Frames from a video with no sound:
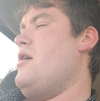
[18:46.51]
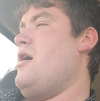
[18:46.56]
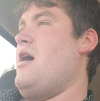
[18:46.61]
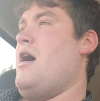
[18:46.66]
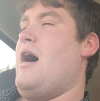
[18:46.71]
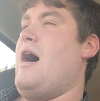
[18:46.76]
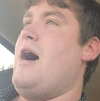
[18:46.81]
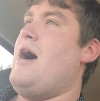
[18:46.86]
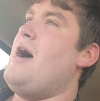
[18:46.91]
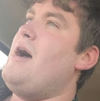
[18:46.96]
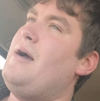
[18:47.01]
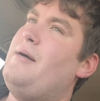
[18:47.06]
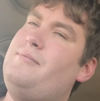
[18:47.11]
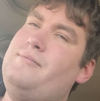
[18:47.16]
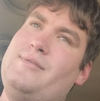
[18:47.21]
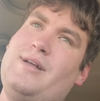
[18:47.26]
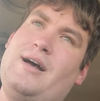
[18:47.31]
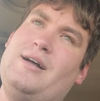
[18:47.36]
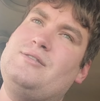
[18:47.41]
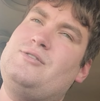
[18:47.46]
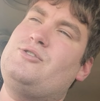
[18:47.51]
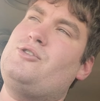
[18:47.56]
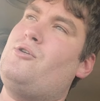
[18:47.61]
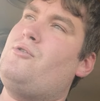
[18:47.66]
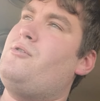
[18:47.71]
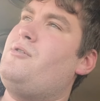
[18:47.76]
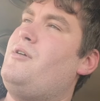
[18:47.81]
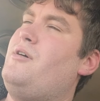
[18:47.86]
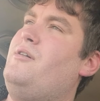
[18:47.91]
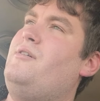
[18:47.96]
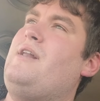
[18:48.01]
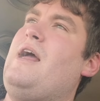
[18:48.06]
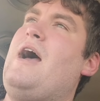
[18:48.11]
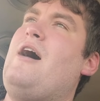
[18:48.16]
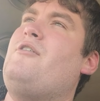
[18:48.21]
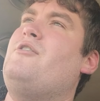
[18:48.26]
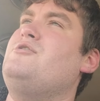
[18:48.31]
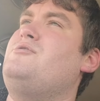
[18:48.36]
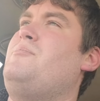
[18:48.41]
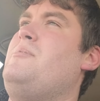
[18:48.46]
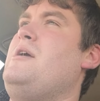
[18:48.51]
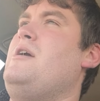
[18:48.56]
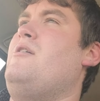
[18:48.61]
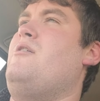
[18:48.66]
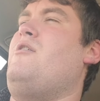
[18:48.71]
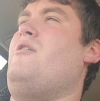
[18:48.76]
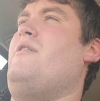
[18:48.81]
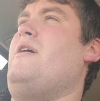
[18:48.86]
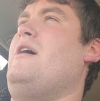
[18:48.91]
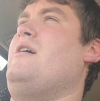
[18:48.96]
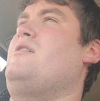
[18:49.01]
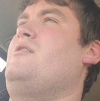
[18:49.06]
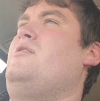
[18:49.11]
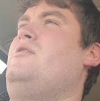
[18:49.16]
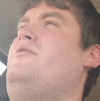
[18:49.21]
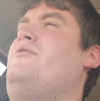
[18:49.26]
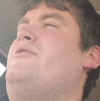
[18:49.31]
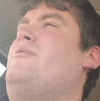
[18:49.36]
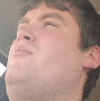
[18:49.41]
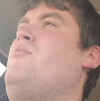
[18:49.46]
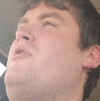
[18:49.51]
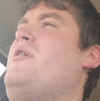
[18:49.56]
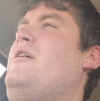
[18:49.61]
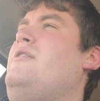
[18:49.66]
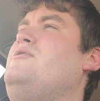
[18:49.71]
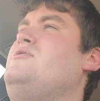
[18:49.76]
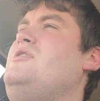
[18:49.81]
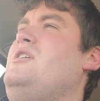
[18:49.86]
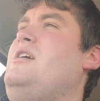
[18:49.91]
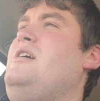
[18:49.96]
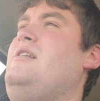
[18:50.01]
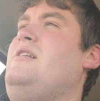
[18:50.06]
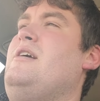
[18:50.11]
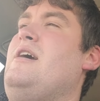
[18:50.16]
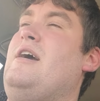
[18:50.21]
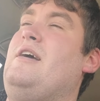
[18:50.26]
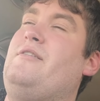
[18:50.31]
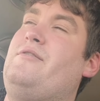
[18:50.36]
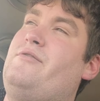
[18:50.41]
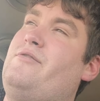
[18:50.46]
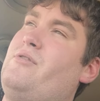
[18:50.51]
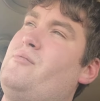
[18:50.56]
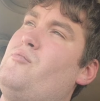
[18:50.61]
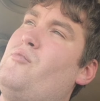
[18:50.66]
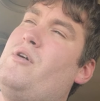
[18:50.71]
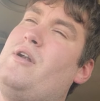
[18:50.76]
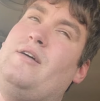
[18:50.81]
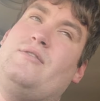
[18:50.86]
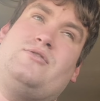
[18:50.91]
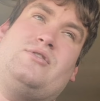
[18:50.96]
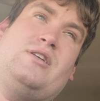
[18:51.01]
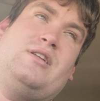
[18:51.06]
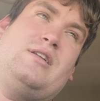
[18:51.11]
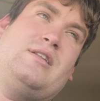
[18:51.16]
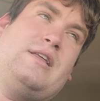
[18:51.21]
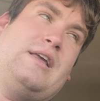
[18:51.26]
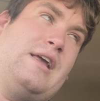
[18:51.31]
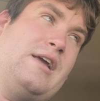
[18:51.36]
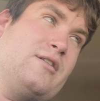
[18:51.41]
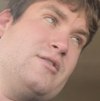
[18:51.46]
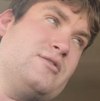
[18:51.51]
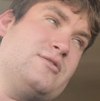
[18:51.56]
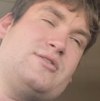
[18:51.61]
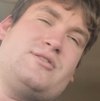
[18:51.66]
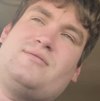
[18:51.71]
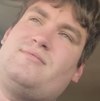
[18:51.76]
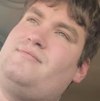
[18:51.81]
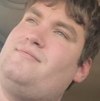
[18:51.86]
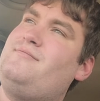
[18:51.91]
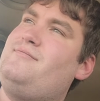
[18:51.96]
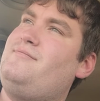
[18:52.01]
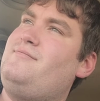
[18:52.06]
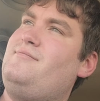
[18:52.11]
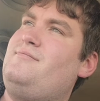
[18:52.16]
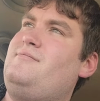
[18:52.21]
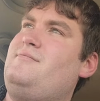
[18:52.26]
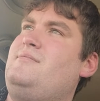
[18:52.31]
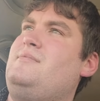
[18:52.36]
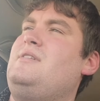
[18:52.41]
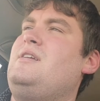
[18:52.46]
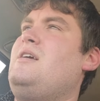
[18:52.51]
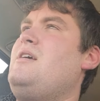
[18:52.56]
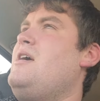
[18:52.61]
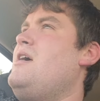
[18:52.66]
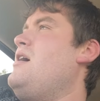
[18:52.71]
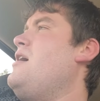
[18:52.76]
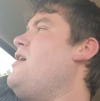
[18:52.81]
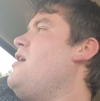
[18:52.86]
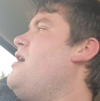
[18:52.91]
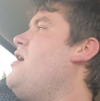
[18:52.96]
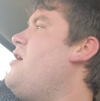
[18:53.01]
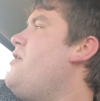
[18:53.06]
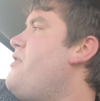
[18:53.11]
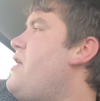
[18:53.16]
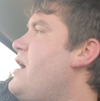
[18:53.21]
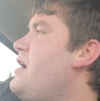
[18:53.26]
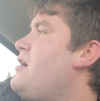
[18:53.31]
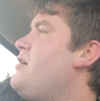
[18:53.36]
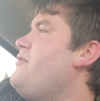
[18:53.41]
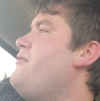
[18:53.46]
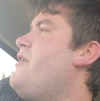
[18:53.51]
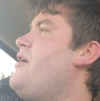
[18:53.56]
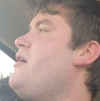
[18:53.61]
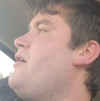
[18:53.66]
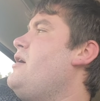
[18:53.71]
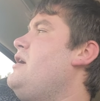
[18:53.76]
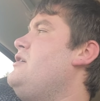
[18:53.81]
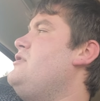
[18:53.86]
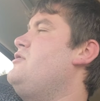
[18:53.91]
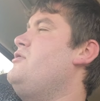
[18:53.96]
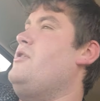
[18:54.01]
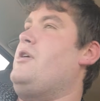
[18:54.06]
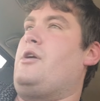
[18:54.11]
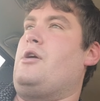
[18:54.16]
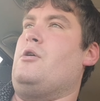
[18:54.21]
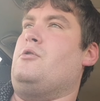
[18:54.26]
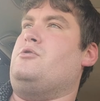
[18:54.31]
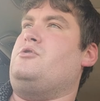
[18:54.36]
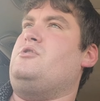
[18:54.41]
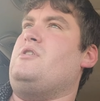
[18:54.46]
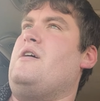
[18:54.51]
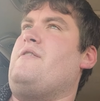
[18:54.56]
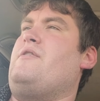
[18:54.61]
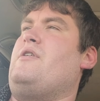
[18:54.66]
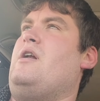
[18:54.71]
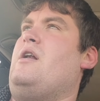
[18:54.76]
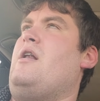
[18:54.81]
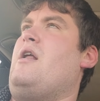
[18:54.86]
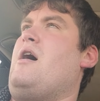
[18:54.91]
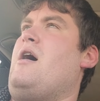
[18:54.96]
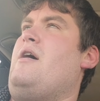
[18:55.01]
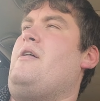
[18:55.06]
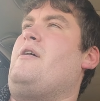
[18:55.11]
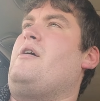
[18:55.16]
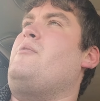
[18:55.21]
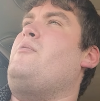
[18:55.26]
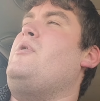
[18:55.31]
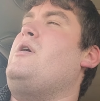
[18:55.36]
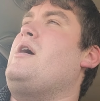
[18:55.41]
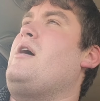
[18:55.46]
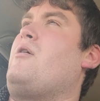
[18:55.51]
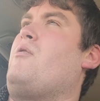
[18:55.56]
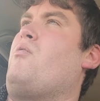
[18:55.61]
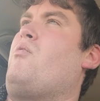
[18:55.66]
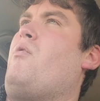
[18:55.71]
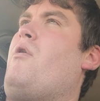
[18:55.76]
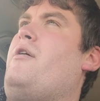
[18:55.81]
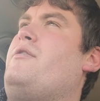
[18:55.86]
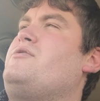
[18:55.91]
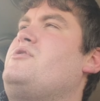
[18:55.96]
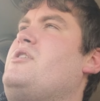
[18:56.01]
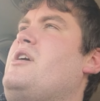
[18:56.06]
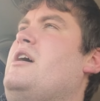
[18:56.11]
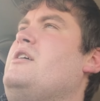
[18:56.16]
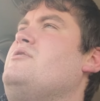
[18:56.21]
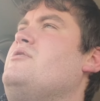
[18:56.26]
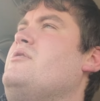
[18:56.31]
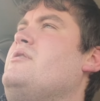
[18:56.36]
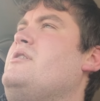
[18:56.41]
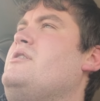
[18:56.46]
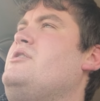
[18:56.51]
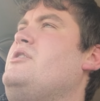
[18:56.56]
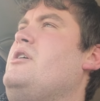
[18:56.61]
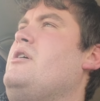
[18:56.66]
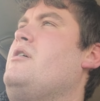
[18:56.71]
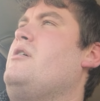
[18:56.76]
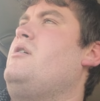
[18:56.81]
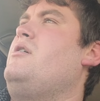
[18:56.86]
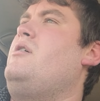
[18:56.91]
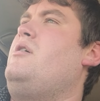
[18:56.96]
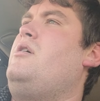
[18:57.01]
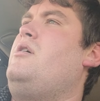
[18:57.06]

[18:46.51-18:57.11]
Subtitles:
I'm not sold on Dallas being all that good from what I've seen. And from what I've seen of the Eagles, they could very easily go 7-9. We got a rough schedule this year.